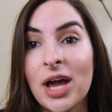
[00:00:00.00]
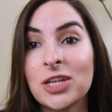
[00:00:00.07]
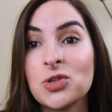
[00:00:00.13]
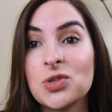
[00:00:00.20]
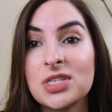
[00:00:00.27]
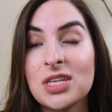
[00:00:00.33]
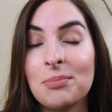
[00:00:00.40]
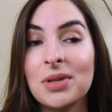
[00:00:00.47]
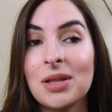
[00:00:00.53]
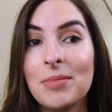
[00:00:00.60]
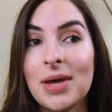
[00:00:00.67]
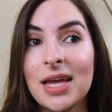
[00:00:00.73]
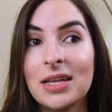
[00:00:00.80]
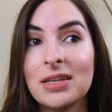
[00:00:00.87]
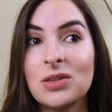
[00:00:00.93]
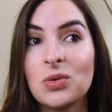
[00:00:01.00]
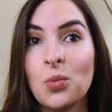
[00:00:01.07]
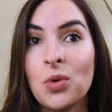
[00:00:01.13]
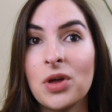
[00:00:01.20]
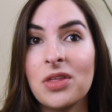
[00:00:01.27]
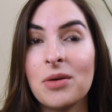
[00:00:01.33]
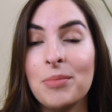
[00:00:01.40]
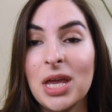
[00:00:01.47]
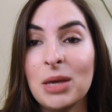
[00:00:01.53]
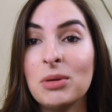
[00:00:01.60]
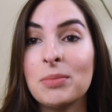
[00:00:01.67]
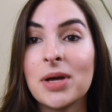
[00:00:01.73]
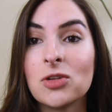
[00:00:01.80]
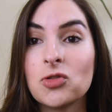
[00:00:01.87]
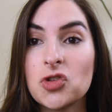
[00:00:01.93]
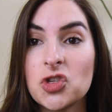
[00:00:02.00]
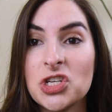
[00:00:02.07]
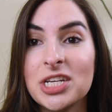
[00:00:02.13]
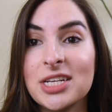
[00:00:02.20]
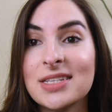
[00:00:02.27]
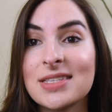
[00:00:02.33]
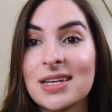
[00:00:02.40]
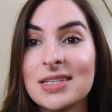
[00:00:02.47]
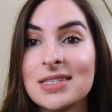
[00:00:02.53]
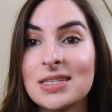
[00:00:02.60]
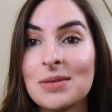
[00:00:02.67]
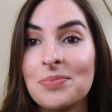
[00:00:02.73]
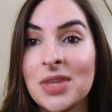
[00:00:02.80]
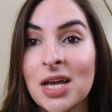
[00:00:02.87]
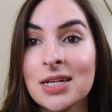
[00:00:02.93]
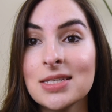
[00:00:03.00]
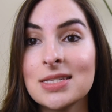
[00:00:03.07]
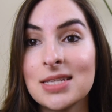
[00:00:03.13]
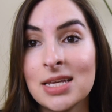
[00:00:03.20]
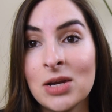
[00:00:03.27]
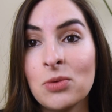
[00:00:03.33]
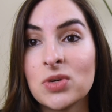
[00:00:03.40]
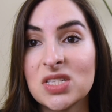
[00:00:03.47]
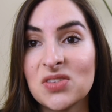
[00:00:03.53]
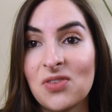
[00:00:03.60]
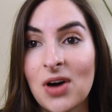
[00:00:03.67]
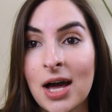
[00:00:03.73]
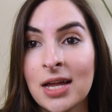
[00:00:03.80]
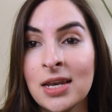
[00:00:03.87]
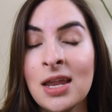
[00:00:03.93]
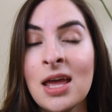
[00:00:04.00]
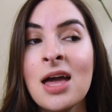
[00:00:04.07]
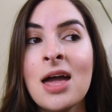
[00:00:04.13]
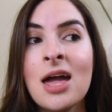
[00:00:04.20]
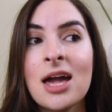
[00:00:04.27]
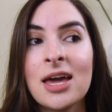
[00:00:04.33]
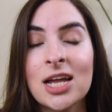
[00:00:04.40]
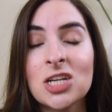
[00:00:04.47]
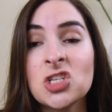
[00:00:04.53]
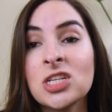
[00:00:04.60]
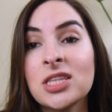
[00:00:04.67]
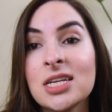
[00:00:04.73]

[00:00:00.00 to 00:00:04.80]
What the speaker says: had to supplement with a Baby Bell cheese and some nuts, and it was fine. It actually